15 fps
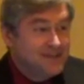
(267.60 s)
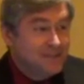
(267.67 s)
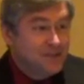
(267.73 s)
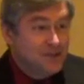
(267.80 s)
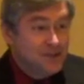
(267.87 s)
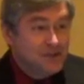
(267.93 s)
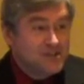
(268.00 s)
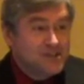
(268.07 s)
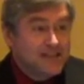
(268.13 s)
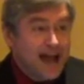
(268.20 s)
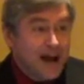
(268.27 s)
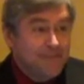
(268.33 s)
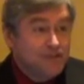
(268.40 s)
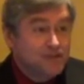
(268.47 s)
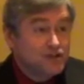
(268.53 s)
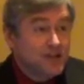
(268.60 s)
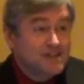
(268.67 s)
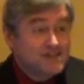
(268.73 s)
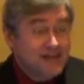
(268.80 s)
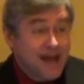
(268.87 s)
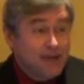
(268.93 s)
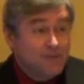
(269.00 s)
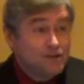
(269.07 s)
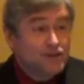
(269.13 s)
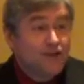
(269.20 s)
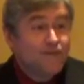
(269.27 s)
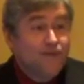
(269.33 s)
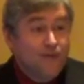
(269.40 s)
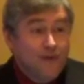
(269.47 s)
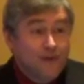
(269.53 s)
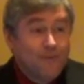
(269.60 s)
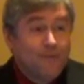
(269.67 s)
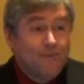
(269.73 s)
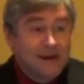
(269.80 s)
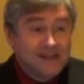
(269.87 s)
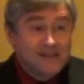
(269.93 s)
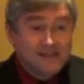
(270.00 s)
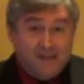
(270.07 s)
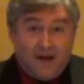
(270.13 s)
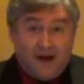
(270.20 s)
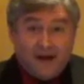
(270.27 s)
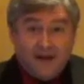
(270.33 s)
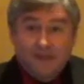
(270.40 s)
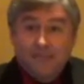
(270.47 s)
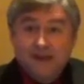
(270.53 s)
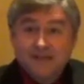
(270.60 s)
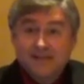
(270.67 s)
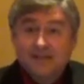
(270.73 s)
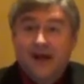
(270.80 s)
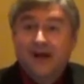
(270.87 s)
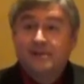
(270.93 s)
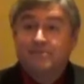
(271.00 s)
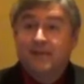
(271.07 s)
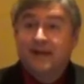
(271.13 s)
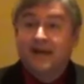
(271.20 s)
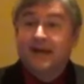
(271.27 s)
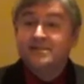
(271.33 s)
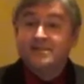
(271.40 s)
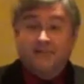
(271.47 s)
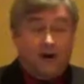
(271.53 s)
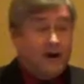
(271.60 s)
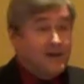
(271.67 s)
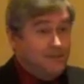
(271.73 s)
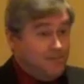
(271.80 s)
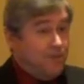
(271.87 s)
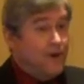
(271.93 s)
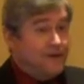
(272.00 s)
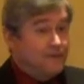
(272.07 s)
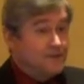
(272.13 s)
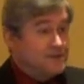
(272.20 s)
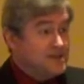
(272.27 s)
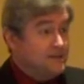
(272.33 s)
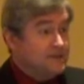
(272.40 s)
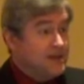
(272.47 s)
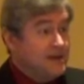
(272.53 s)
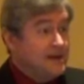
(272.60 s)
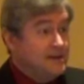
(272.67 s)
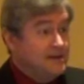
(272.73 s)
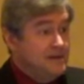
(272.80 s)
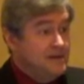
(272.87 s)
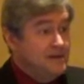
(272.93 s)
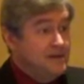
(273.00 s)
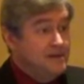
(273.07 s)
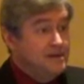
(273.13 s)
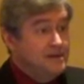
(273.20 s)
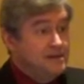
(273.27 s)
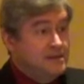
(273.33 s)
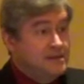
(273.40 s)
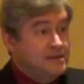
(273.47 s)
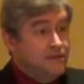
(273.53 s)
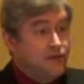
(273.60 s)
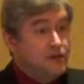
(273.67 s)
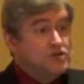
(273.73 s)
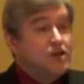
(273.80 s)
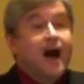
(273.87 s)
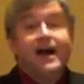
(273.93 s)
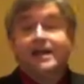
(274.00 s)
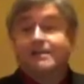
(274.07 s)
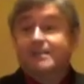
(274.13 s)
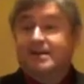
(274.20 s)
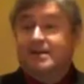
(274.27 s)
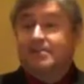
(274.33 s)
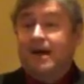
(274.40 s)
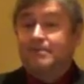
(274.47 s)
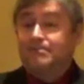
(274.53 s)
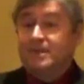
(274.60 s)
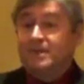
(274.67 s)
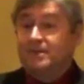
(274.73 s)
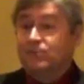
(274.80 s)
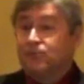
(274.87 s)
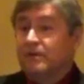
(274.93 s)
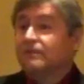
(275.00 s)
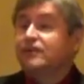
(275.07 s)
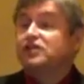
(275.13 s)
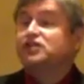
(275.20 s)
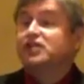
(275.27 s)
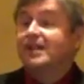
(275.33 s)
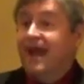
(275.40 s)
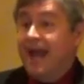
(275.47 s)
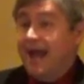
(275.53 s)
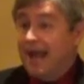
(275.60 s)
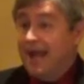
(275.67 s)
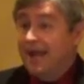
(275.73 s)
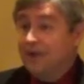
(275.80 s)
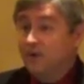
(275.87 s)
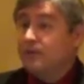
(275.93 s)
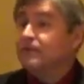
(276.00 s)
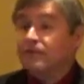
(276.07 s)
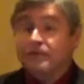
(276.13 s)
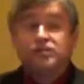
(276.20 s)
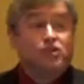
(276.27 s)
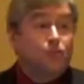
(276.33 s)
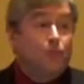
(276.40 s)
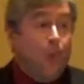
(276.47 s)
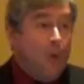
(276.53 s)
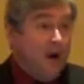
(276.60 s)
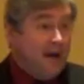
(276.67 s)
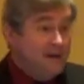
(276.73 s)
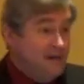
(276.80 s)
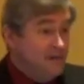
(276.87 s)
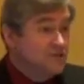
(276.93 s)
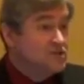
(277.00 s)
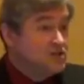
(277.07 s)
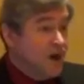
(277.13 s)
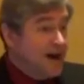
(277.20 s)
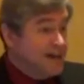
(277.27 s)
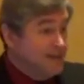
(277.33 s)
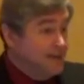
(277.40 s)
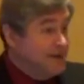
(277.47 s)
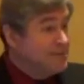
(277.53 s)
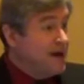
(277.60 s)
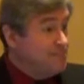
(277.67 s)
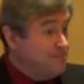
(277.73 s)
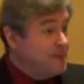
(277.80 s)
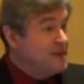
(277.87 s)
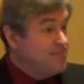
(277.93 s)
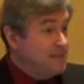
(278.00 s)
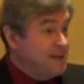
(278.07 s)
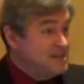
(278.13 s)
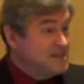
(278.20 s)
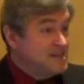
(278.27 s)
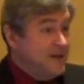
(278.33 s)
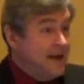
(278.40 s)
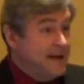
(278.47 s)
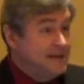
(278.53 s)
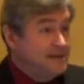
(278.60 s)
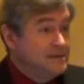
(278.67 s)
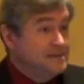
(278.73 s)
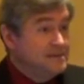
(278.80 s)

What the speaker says: When you establish a formal baseline, a baseline being a starting point for something. For a document, it might be revision A, or version 1 of the document might be a baseline.